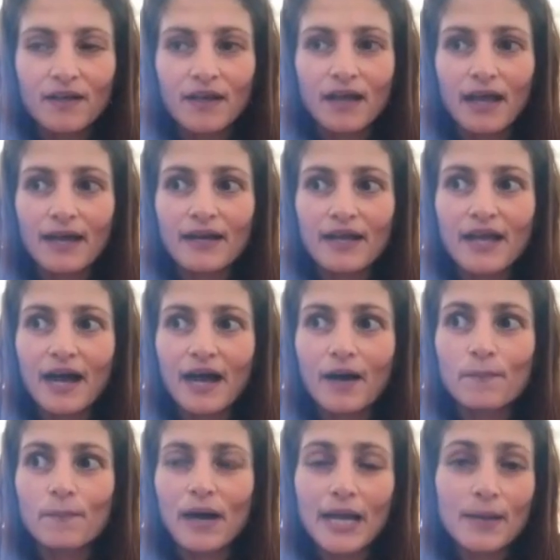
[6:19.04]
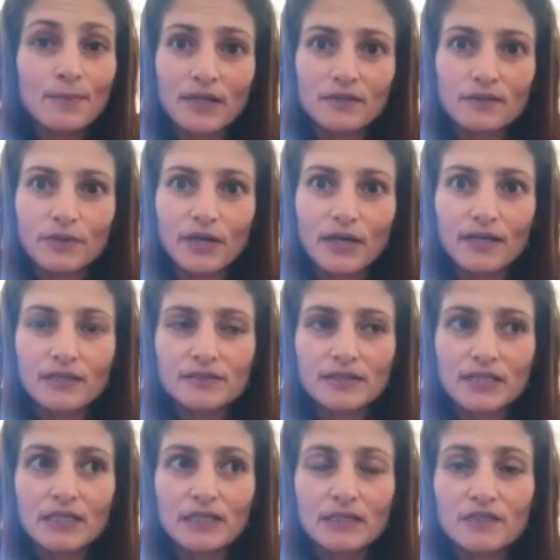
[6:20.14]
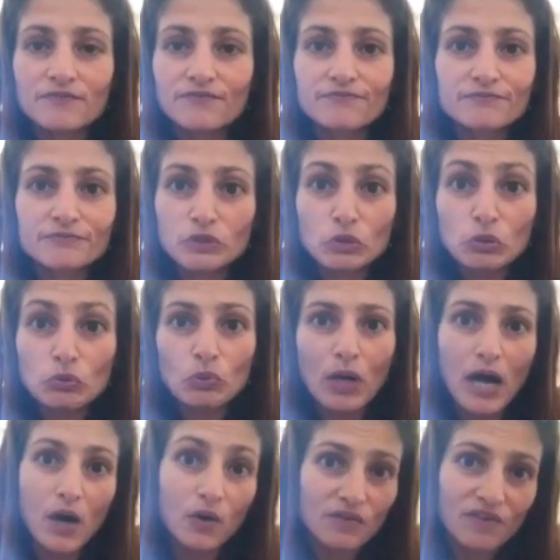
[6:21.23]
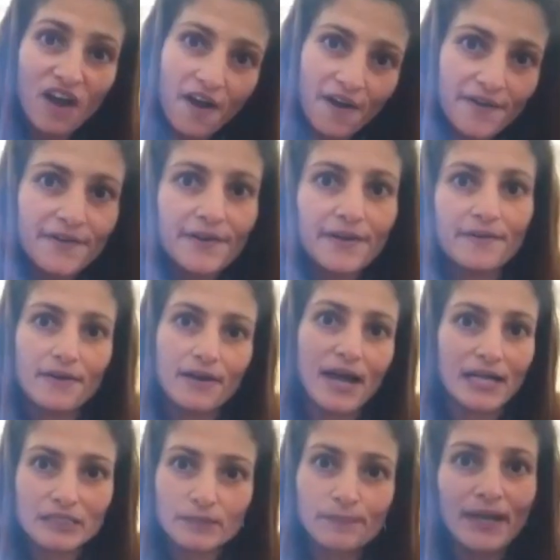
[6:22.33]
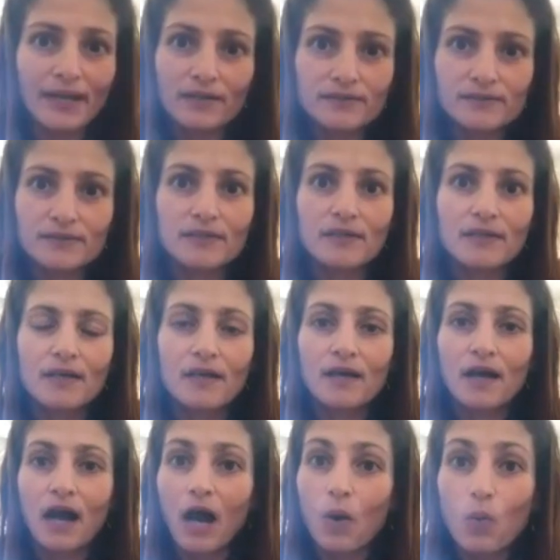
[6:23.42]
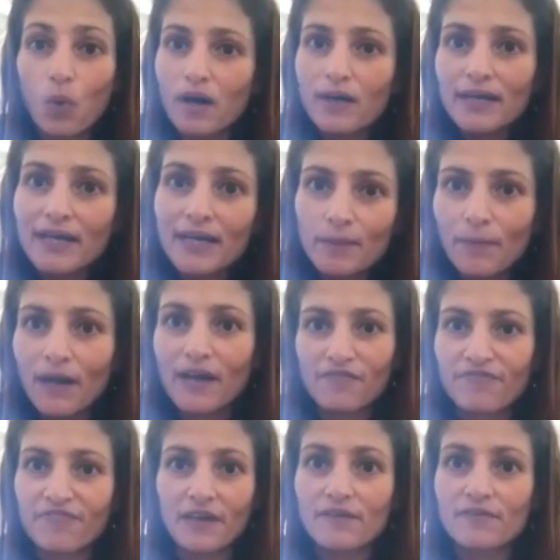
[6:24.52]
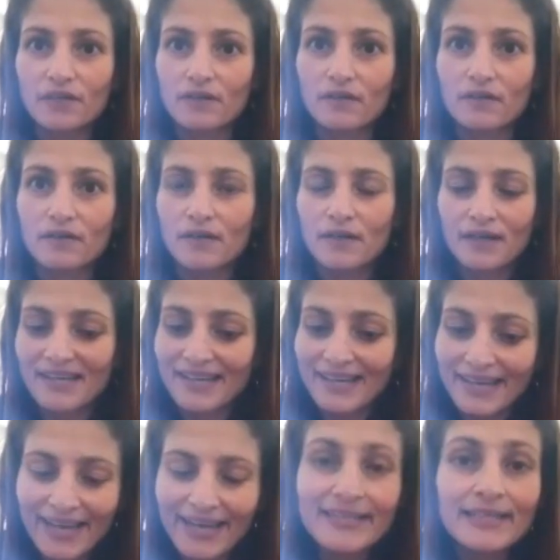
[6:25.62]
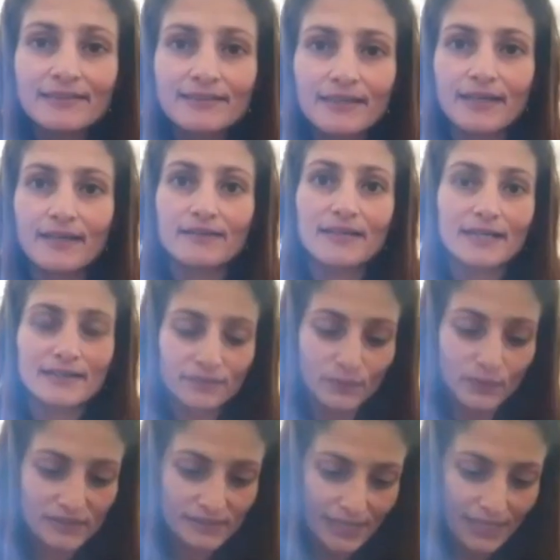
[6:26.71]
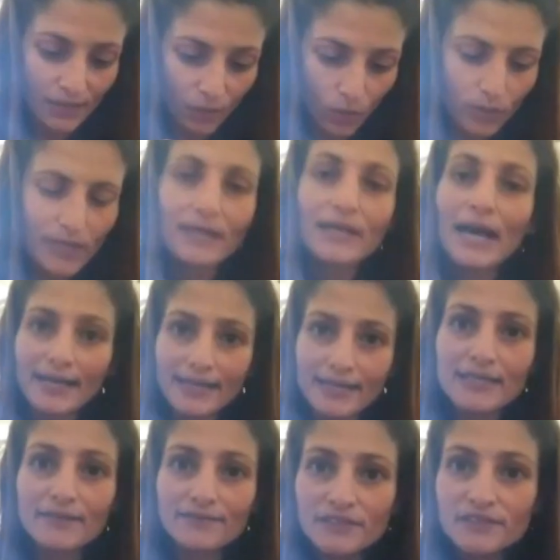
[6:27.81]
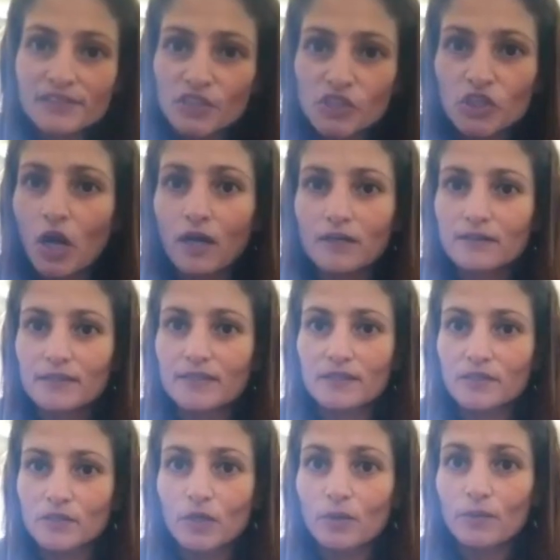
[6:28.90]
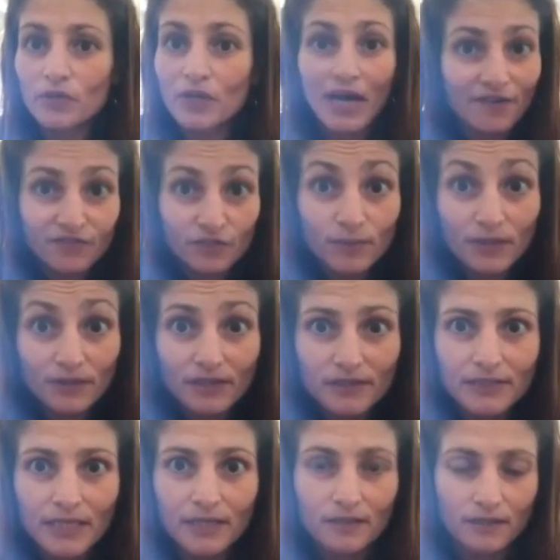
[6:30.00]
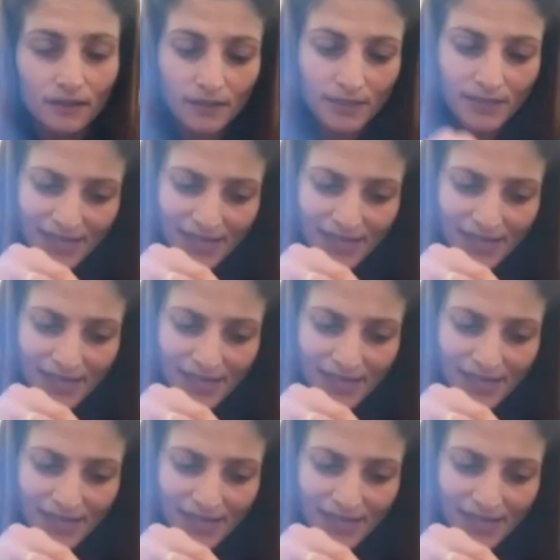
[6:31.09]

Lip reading: And my mantra is, even if 2 out of 100 aspects are working in my favor, anything that will say, okay, I can give this a shot. You have to be a risk taker.